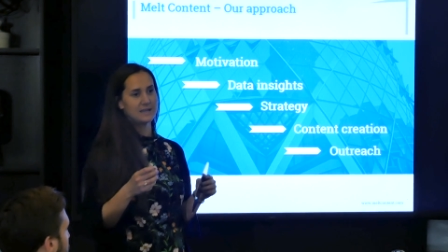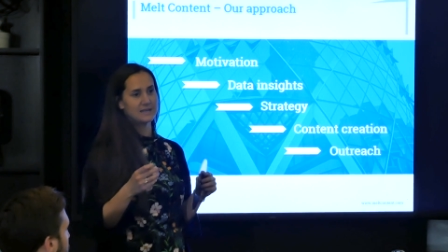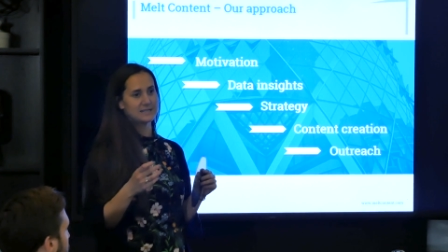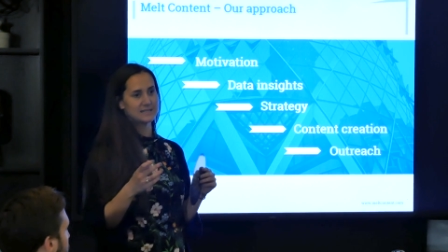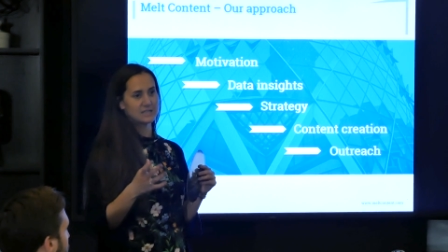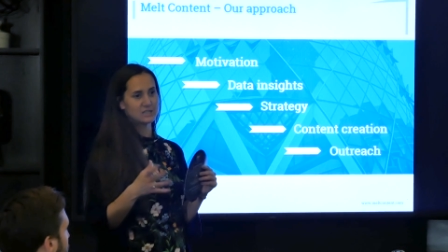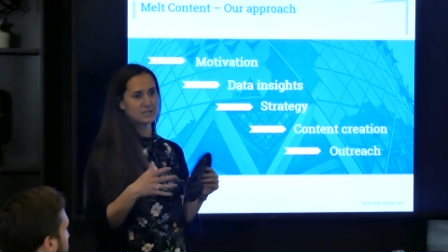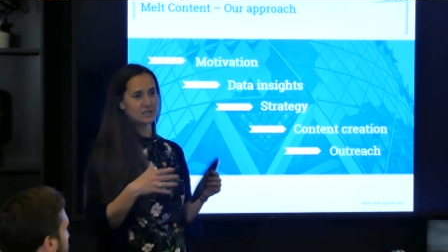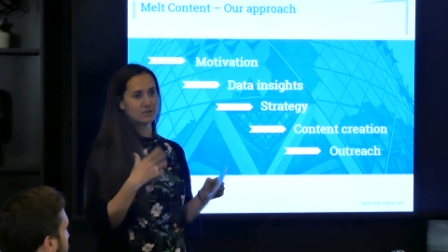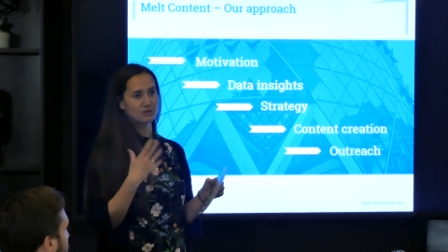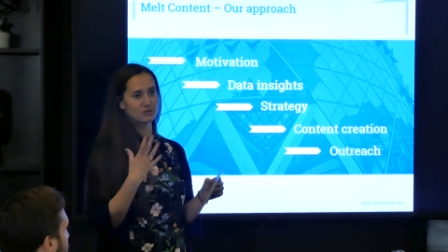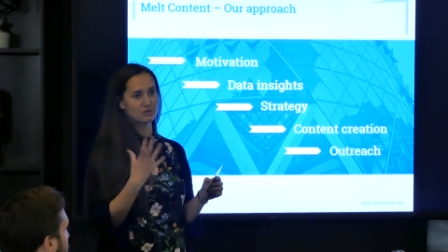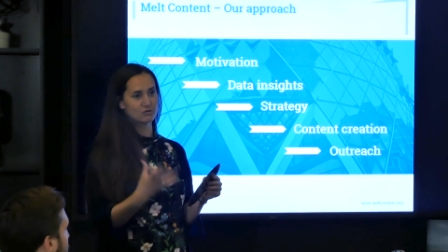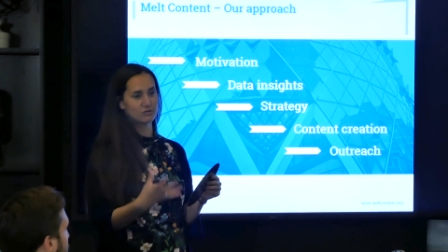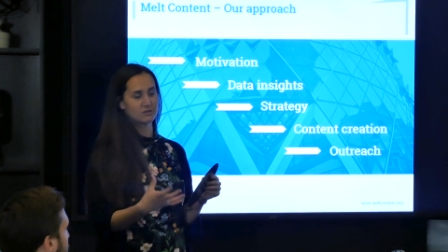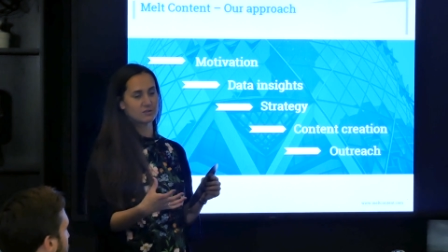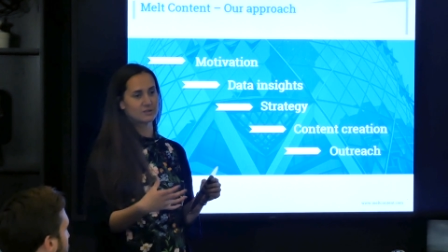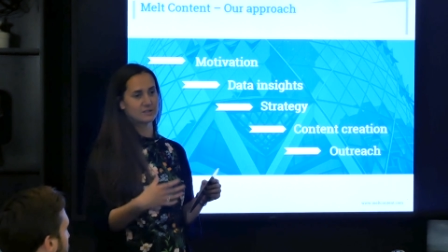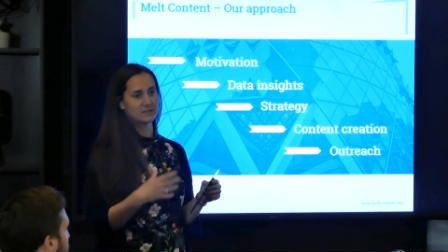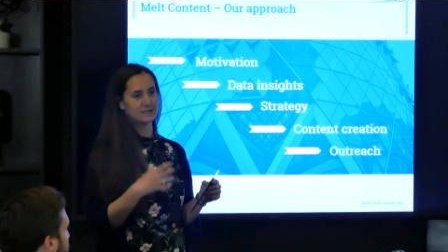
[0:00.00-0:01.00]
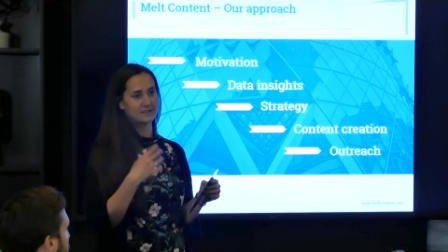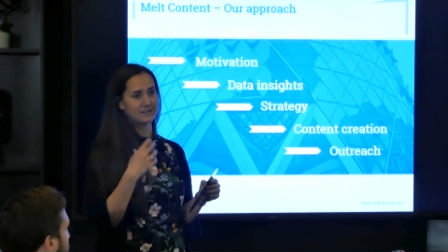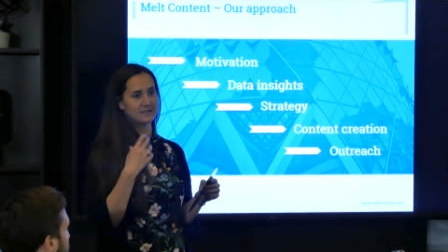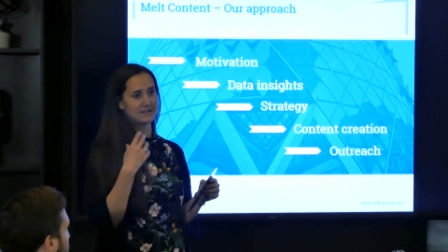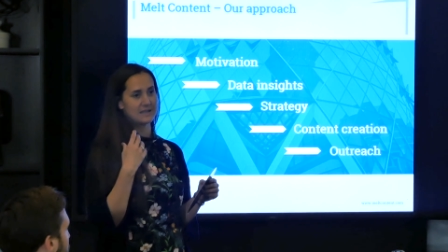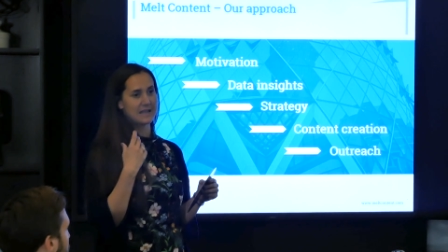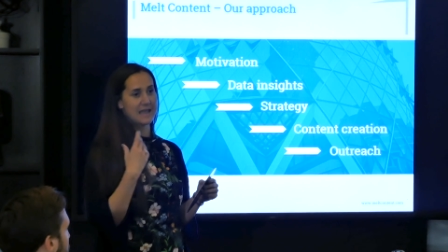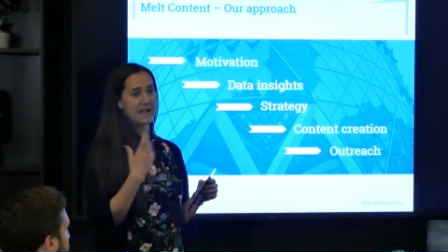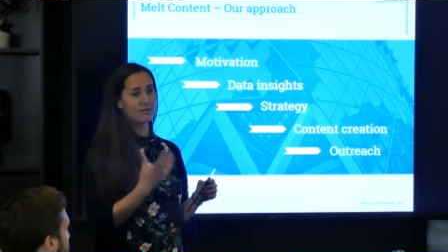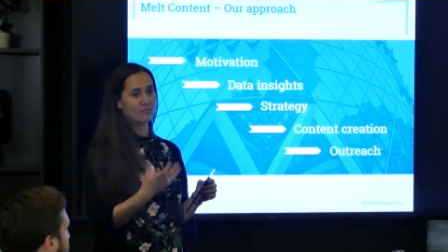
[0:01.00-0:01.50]
is actually constructing
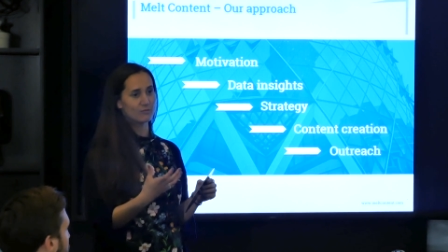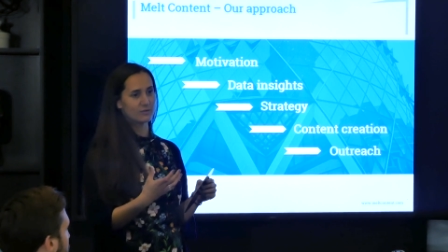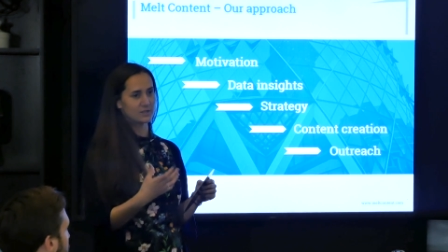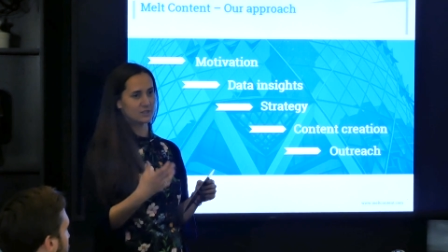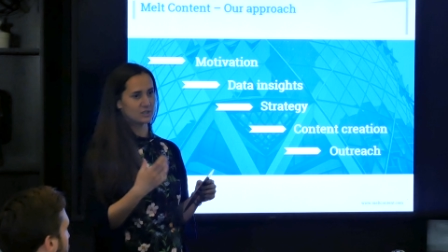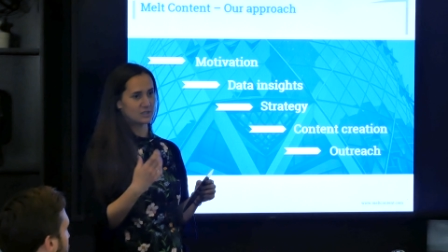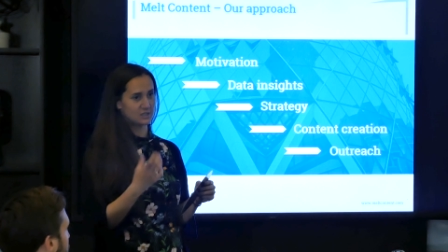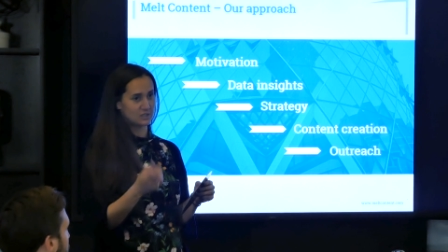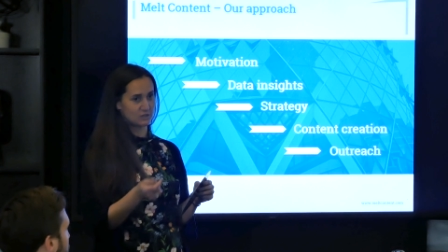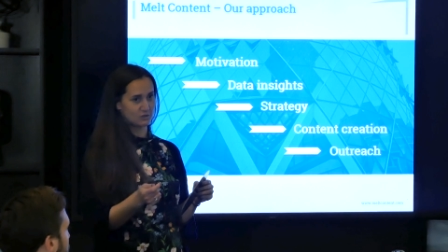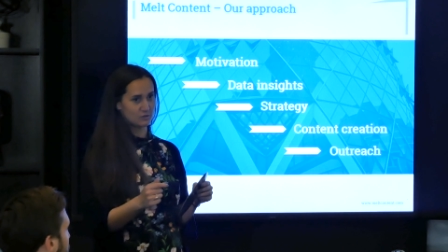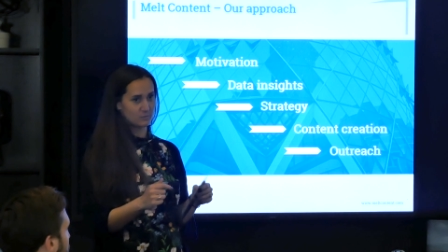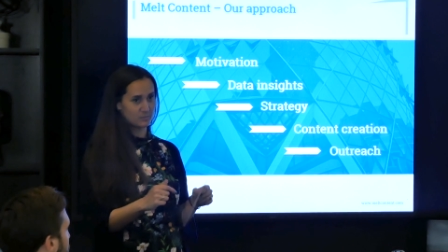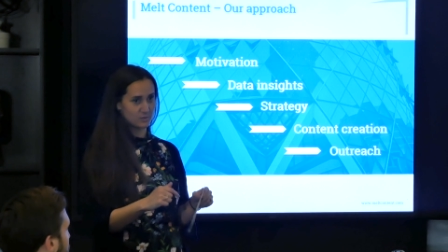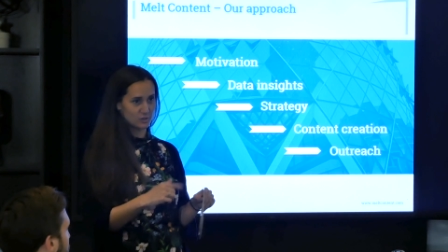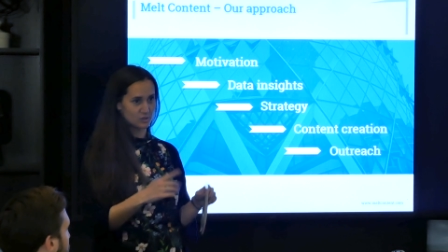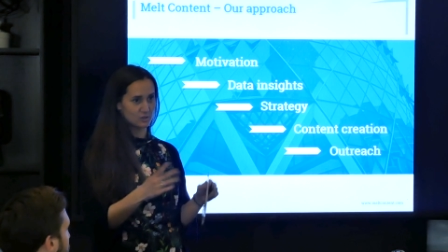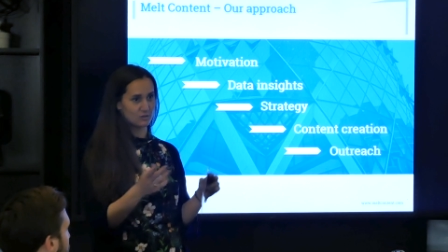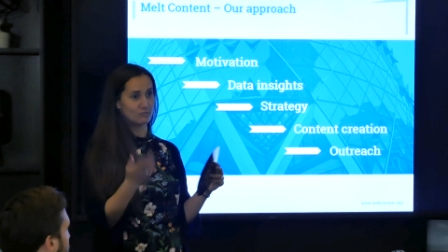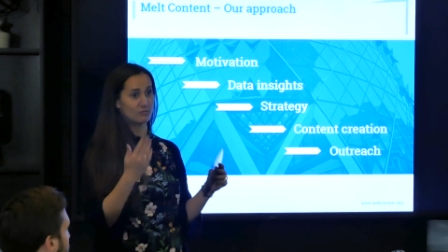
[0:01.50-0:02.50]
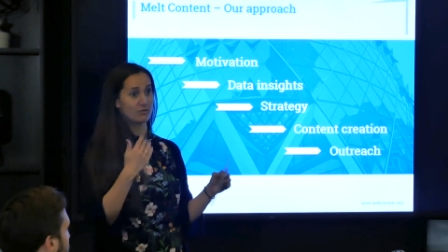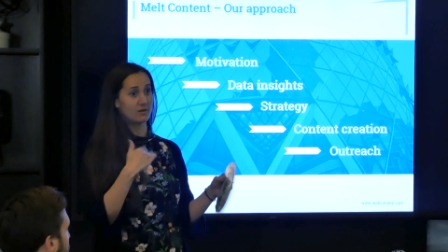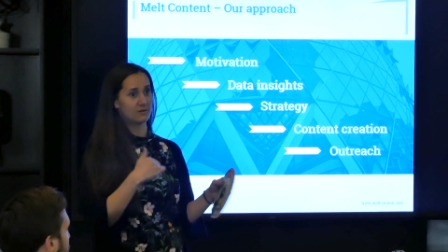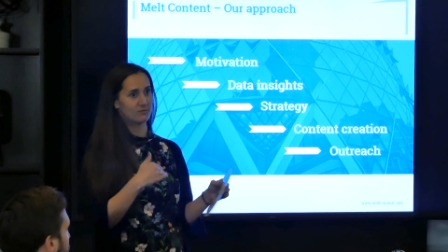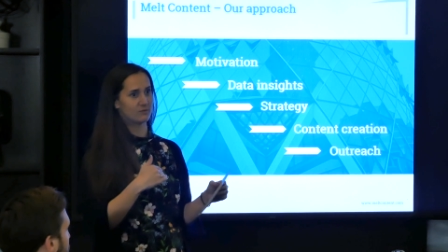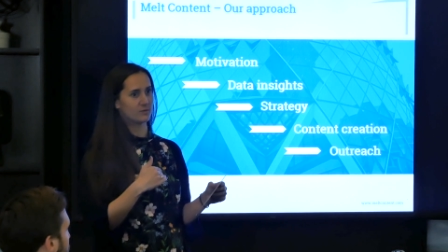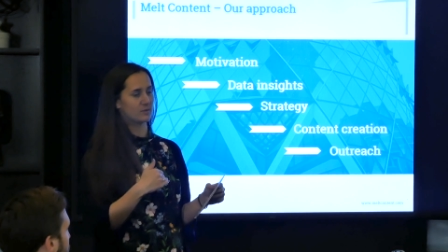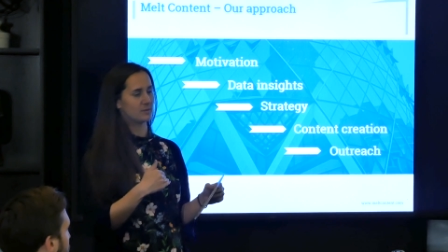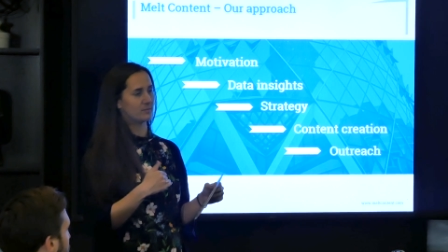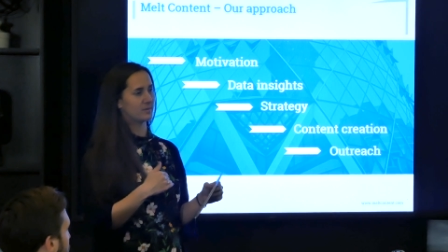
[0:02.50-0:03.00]
the outreach and distribution
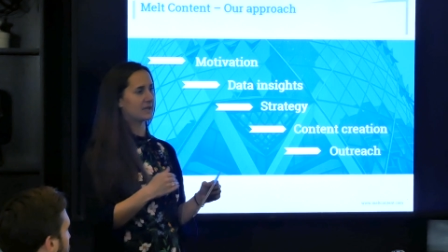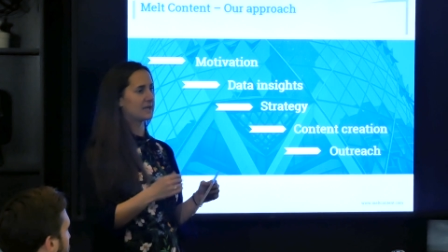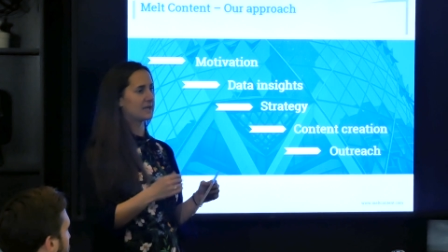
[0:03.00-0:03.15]
right from the